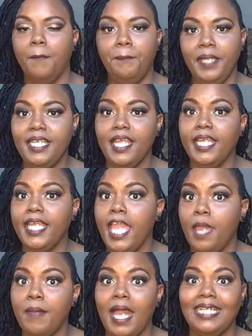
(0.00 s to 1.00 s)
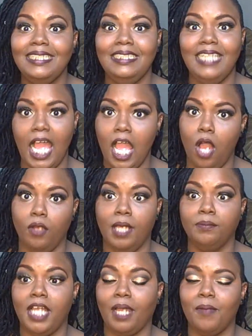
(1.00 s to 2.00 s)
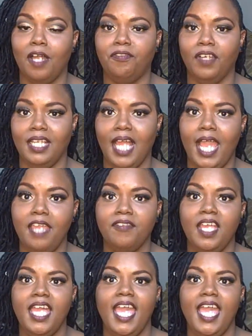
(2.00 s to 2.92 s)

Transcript: beating him down. I'm talking about for life.